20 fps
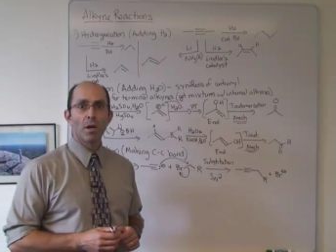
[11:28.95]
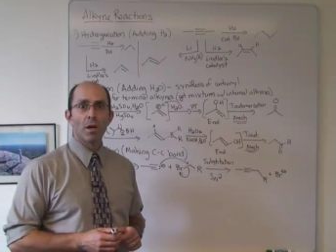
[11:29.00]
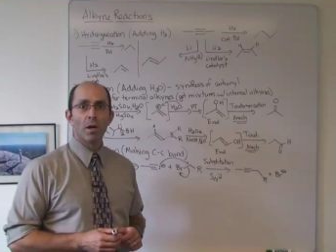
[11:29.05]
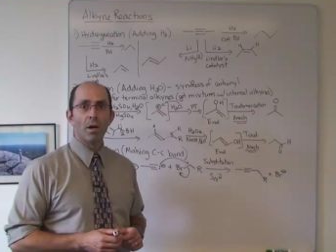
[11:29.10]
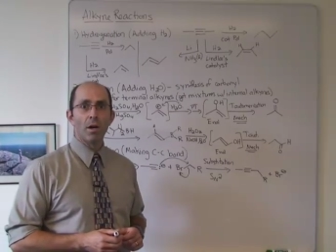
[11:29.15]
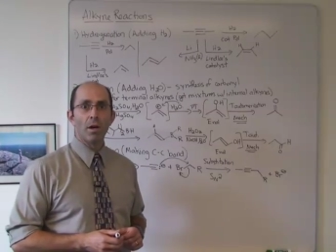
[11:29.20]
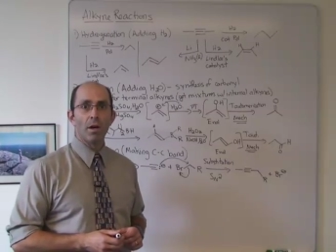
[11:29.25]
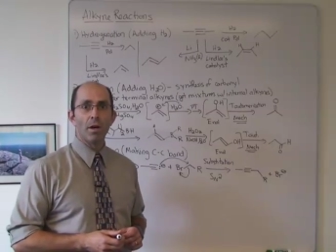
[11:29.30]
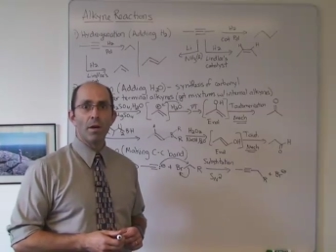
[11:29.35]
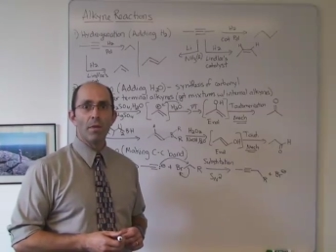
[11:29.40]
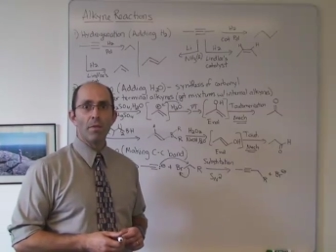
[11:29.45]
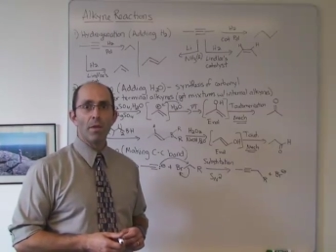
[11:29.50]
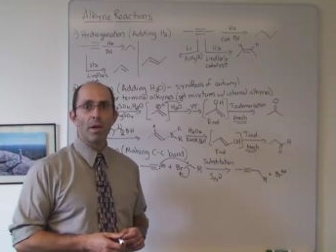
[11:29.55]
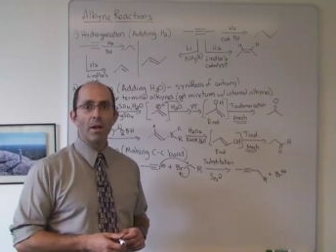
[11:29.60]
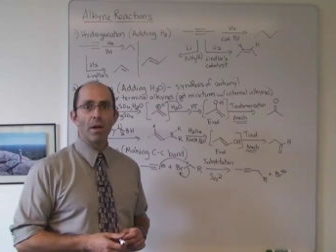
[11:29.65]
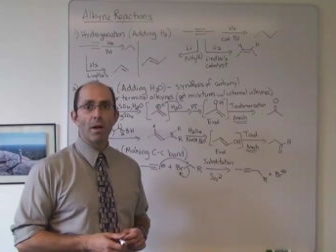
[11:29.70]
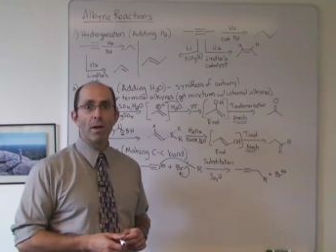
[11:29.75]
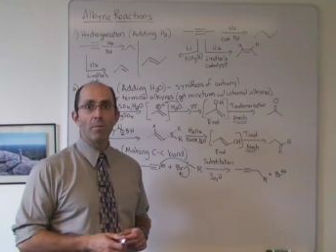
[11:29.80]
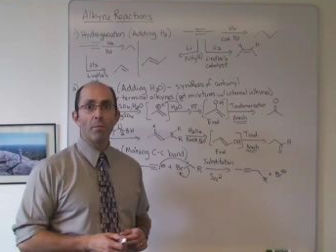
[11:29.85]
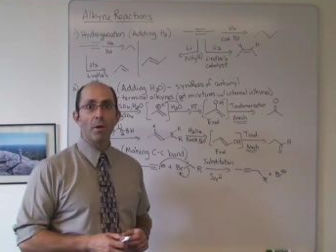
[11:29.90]
And then
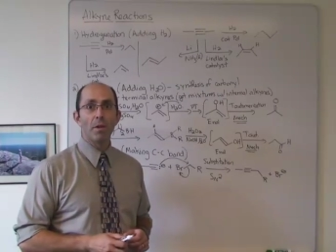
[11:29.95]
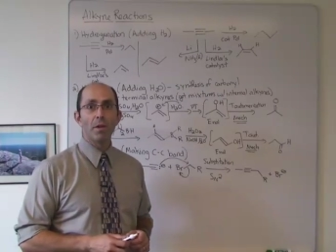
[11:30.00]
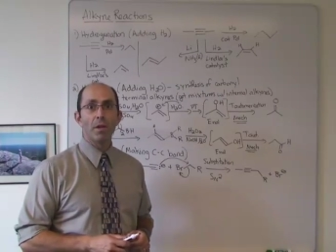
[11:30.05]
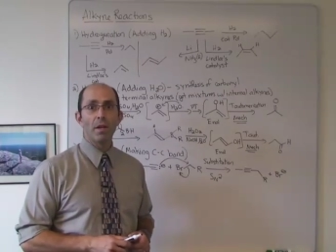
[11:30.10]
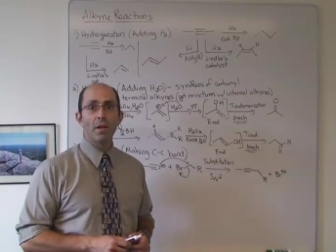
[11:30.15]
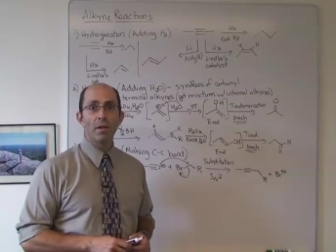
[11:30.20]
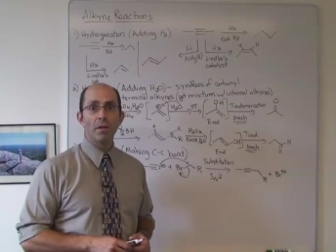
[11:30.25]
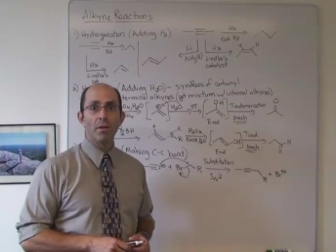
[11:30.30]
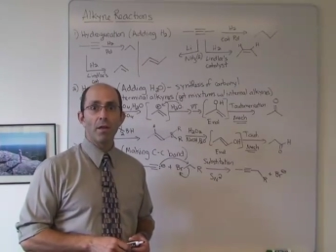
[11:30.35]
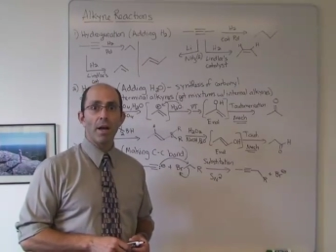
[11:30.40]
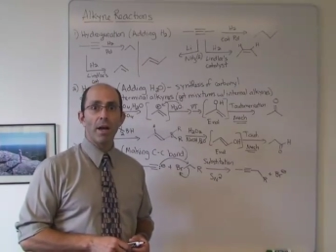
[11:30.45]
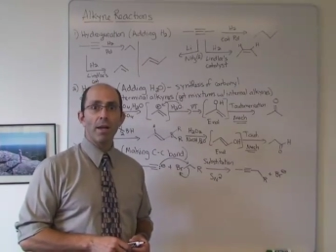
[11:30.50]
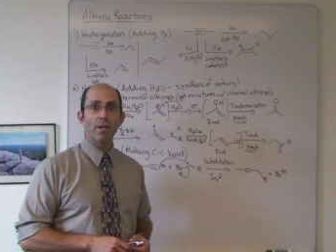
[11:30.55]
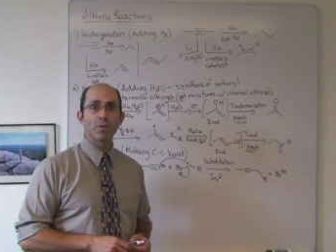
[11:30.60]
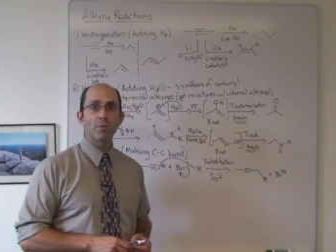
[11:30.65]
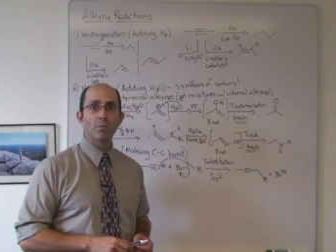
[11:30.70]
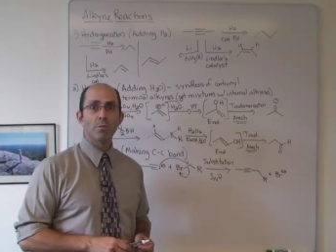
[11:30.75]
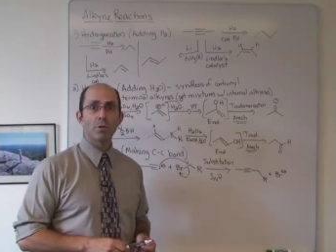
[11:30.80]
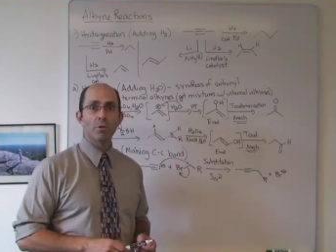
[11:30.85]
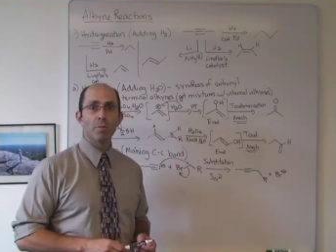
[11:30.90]
on Monday in
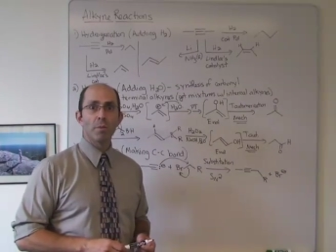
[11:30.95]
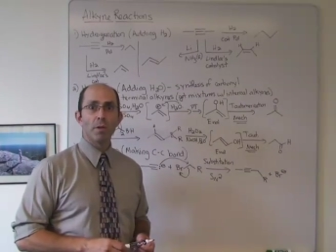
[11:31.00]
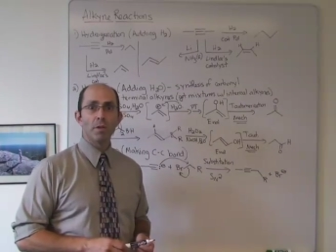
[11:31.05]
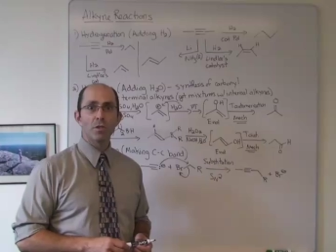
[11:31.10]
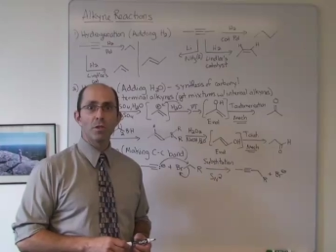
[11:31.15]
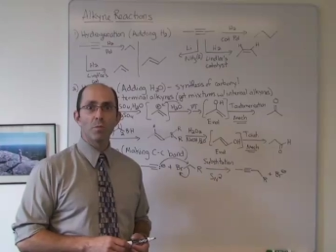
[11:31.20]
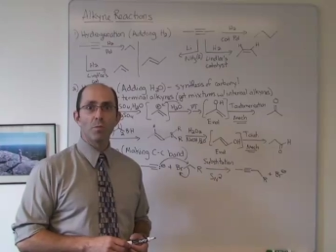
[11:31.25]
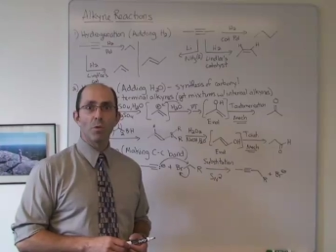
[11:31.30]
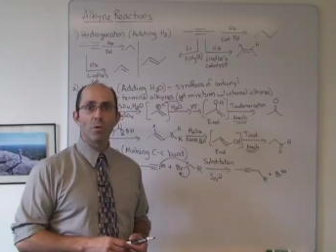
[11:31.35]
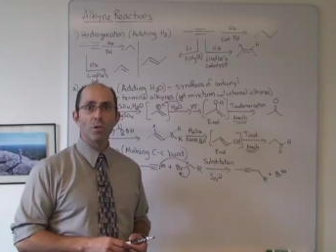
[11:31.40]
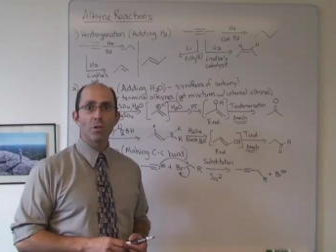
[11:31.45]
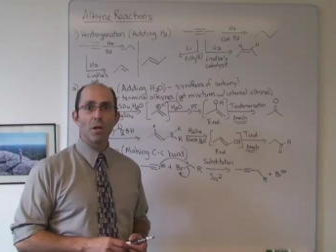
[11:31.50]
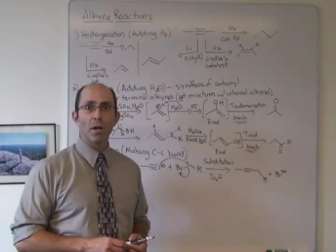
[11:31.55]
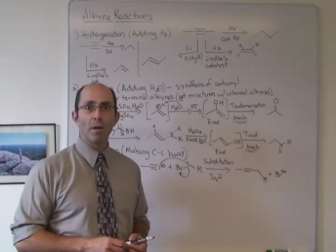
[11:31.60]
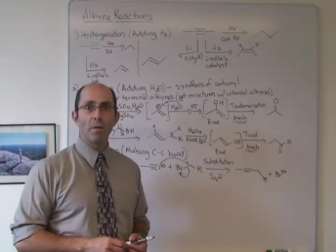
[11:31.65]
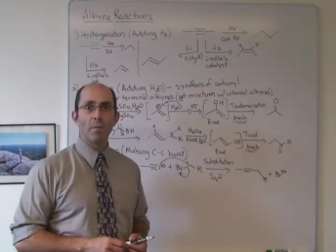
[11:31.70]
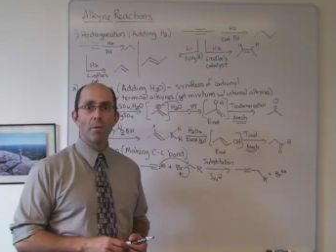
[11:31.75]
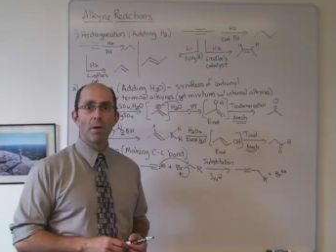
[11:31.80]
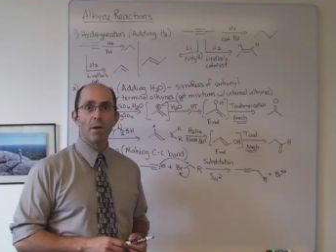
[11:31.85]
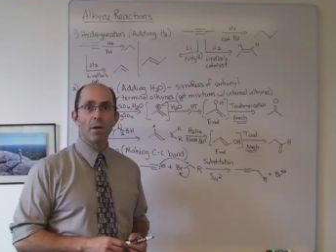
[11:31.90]
class, we'll spend some more
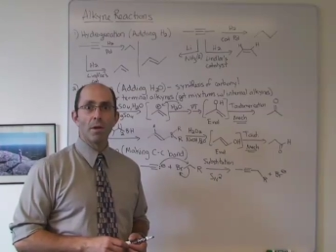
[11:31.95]
time